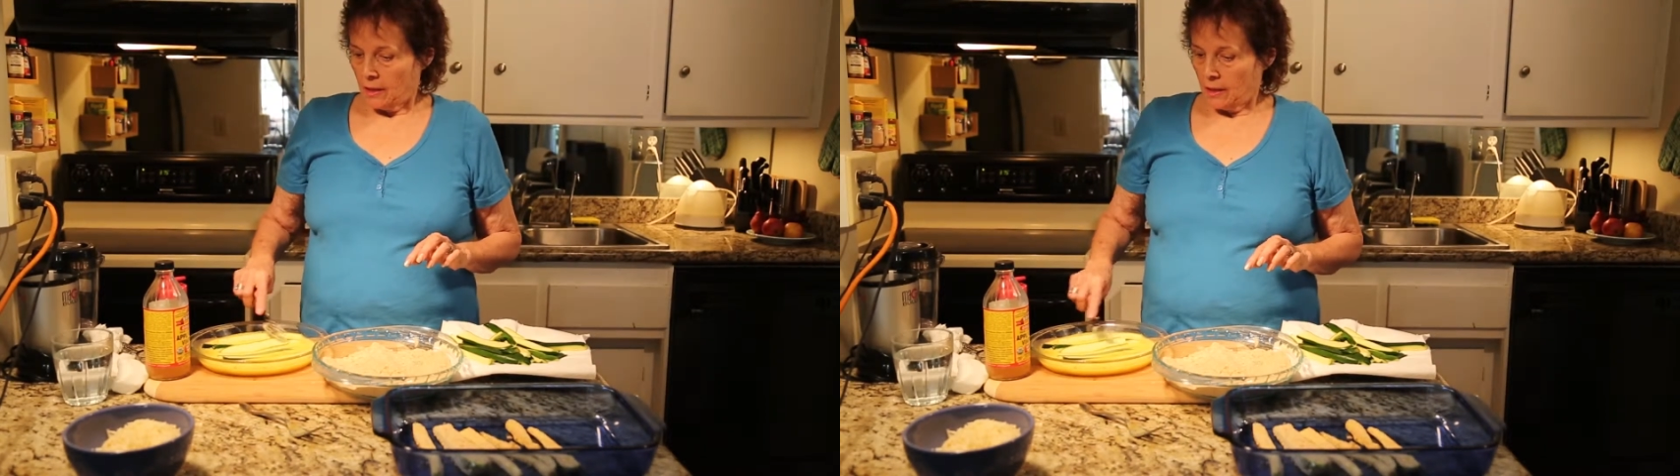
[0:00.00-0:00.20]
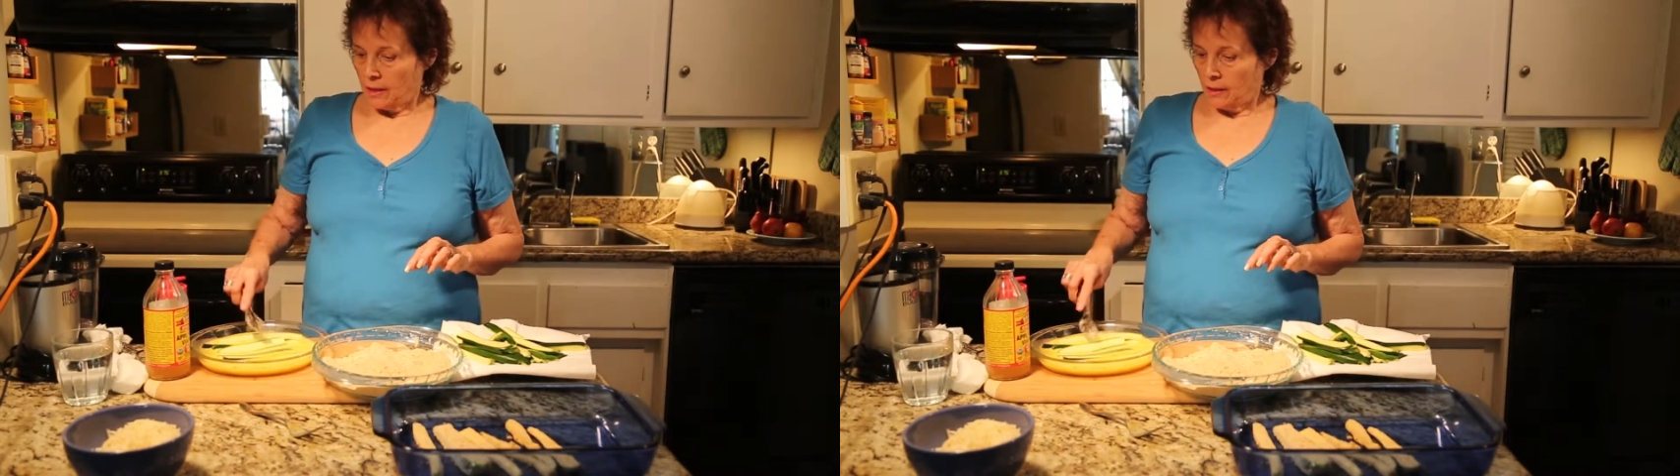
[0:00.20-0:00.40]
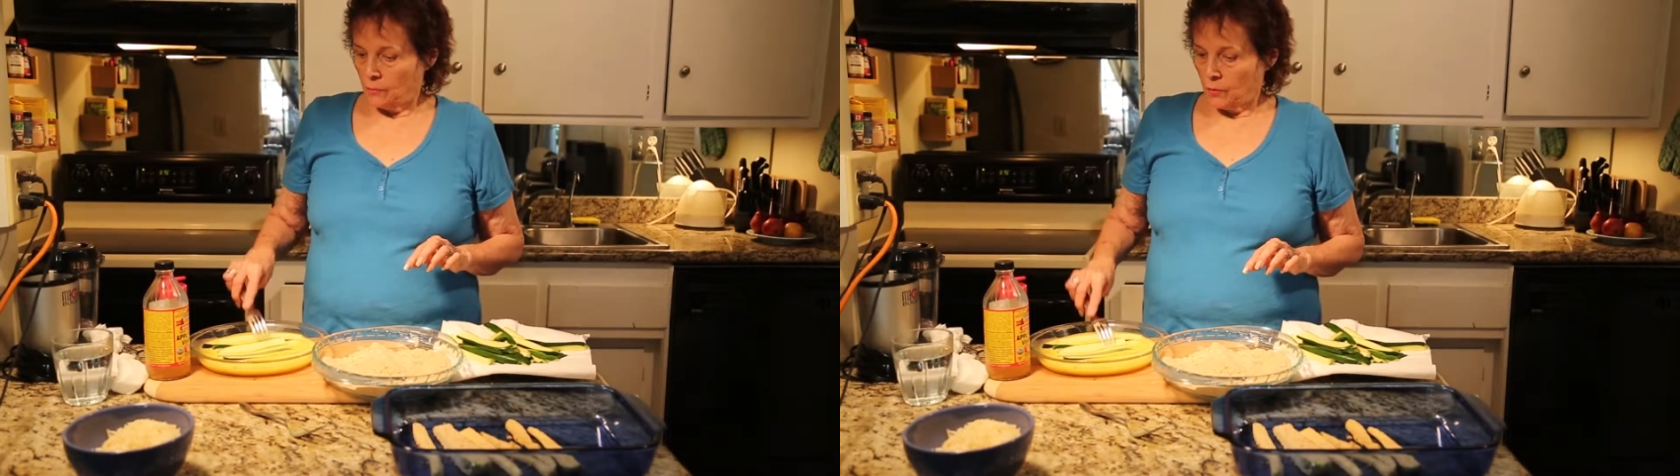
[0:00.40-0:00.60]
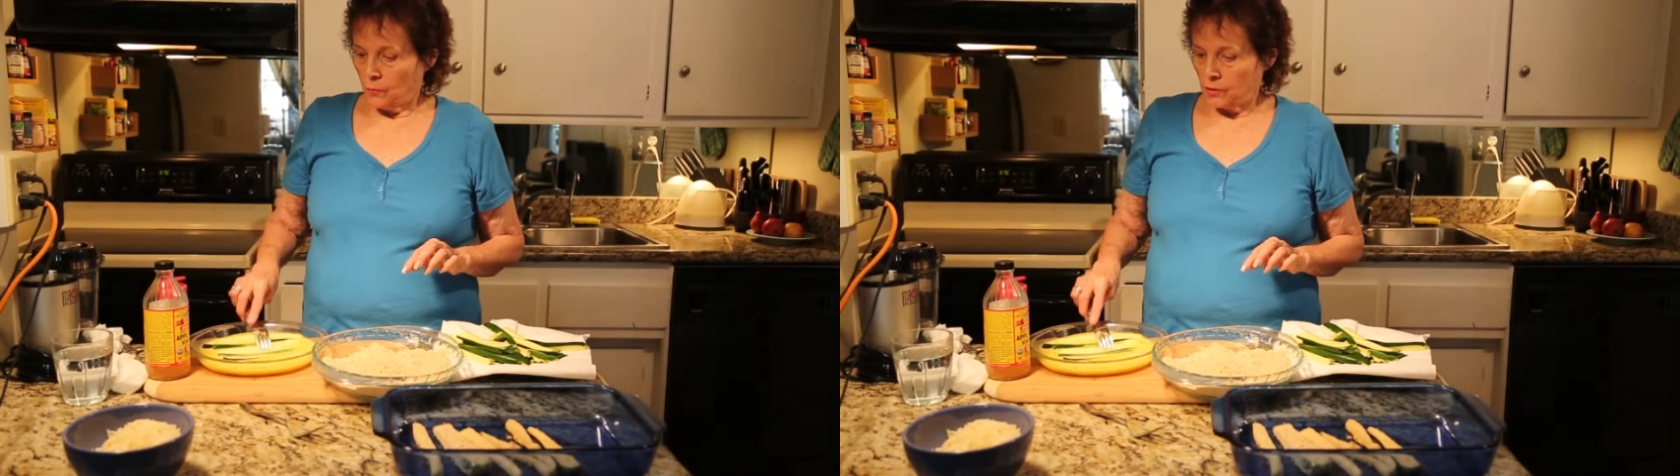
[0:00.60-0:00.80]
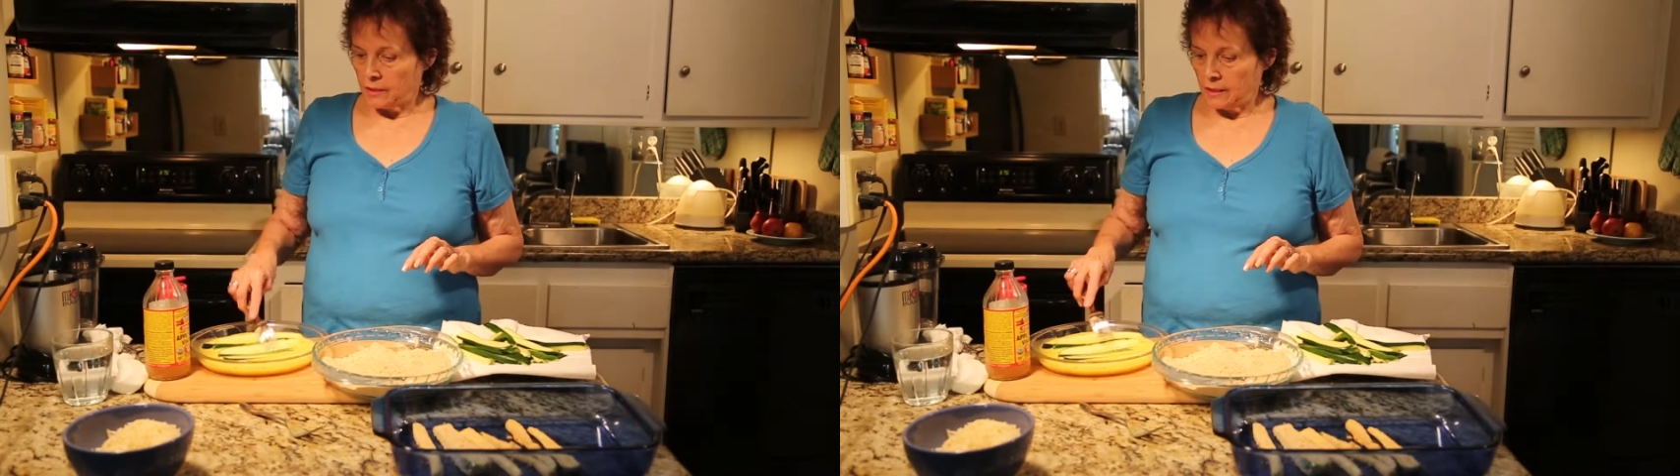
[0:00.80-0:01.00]
and
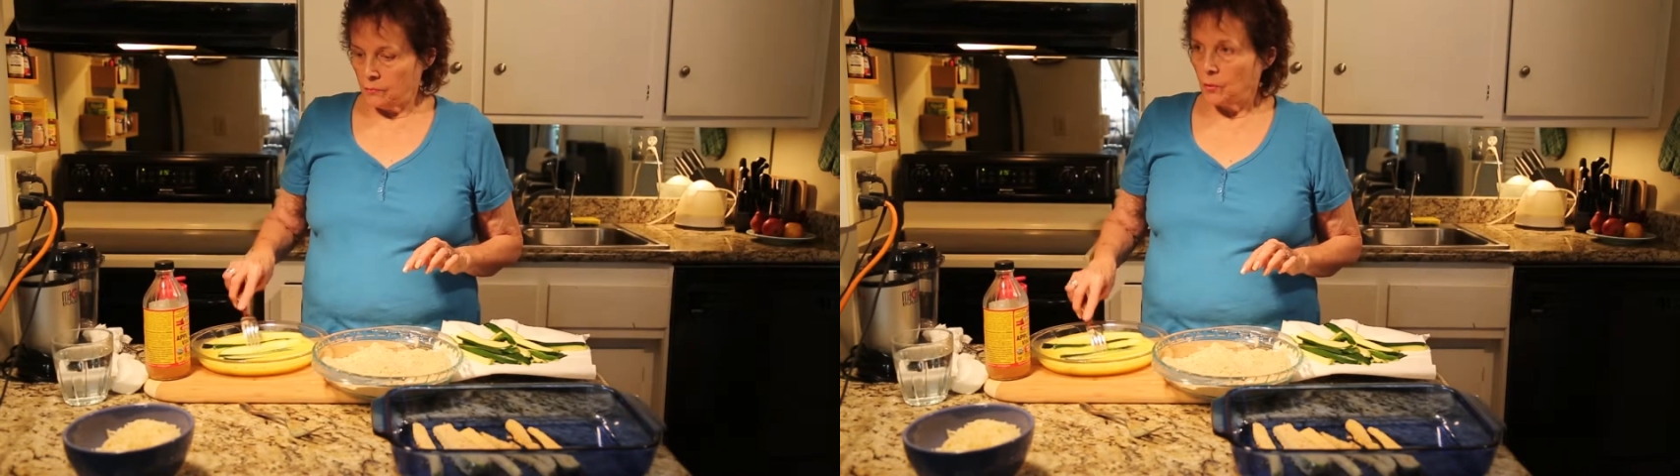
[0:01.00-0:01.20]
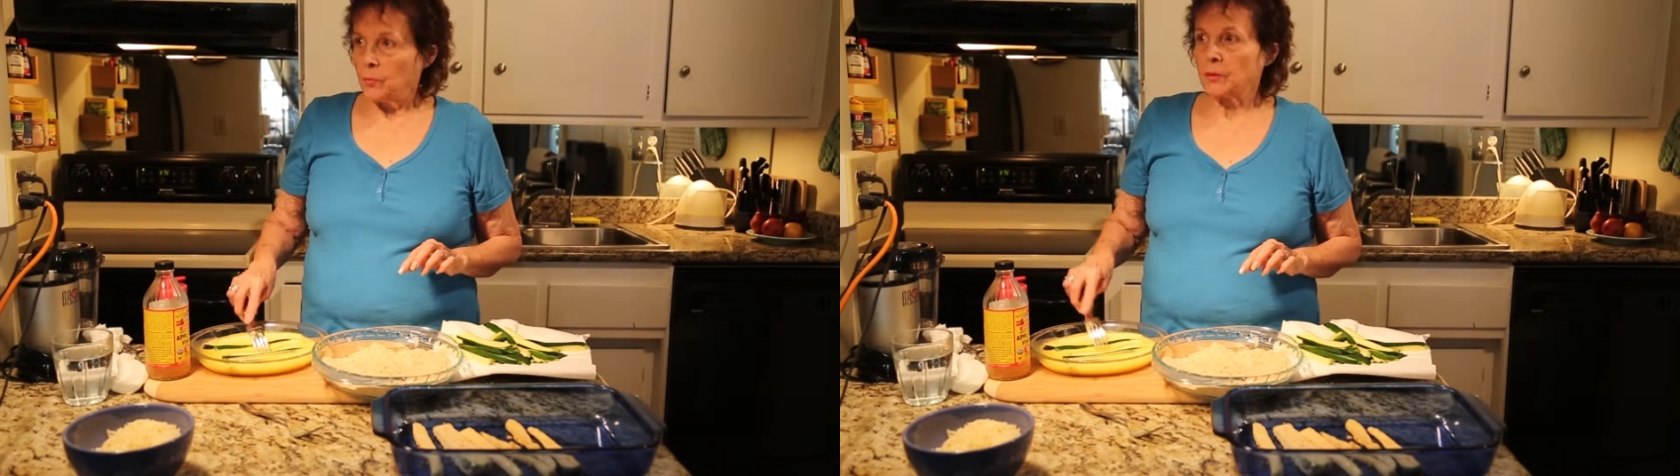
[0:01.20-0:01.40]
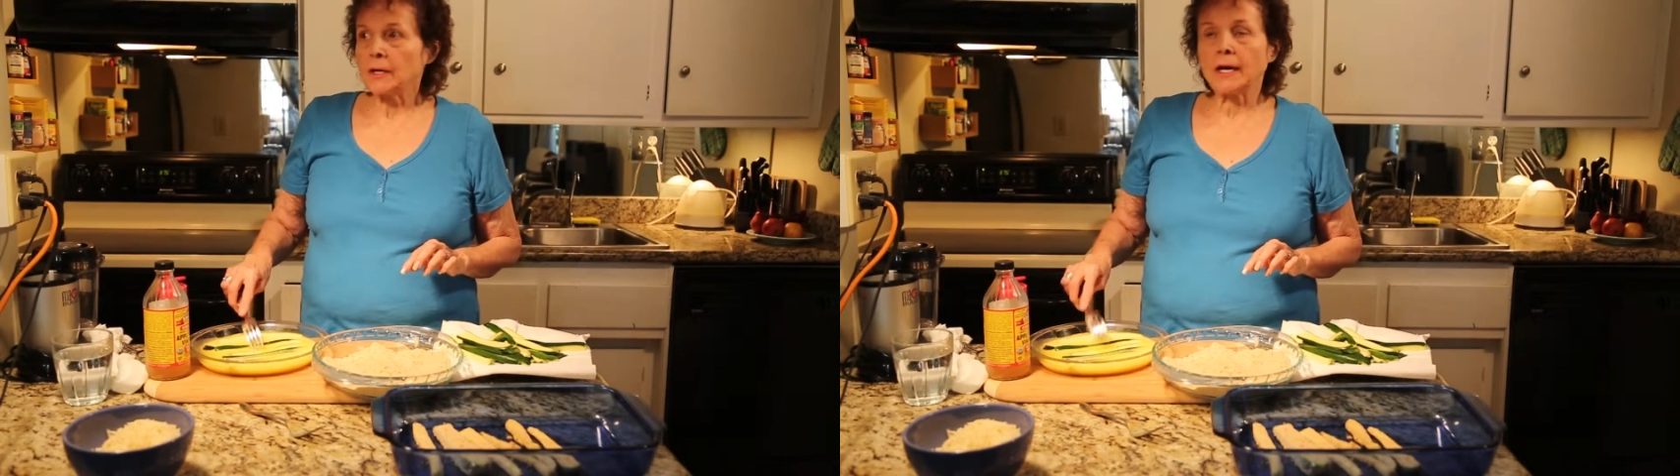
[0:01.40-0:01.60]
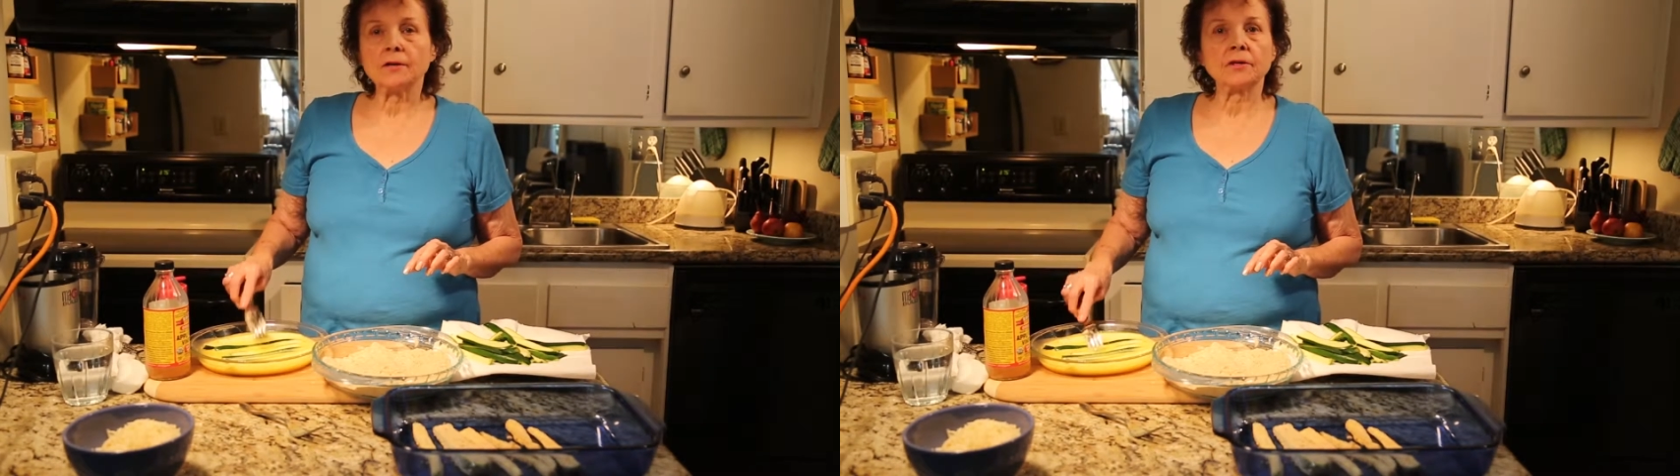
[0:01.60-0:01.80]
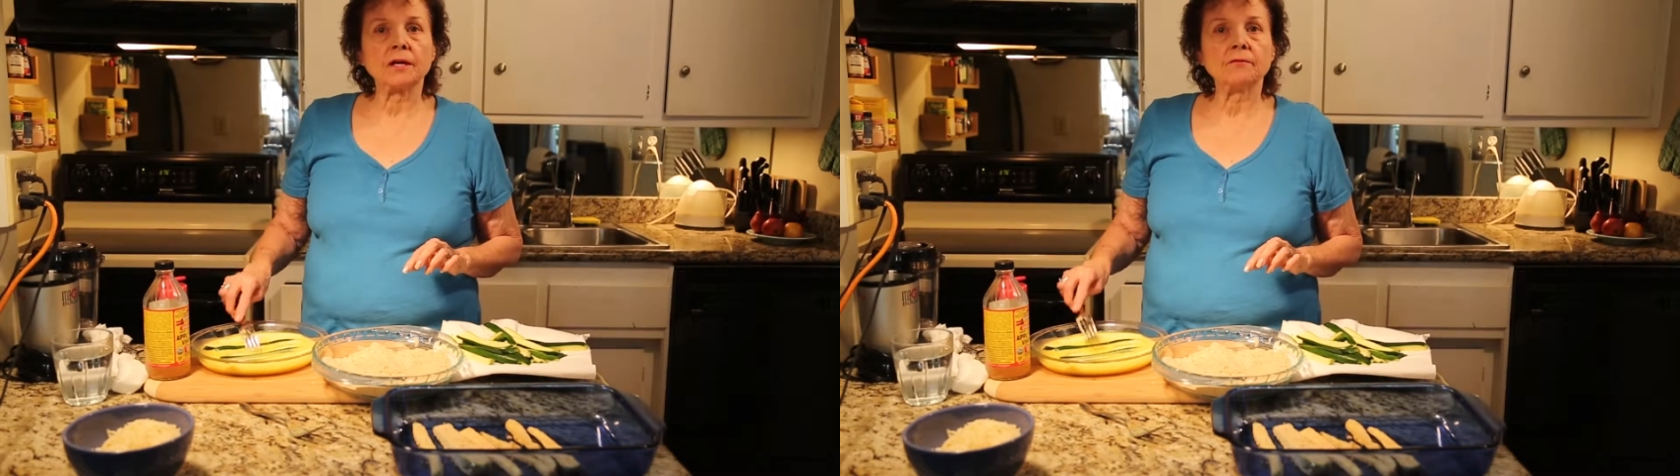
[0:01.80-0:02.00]
when we're done we'll pull it out of the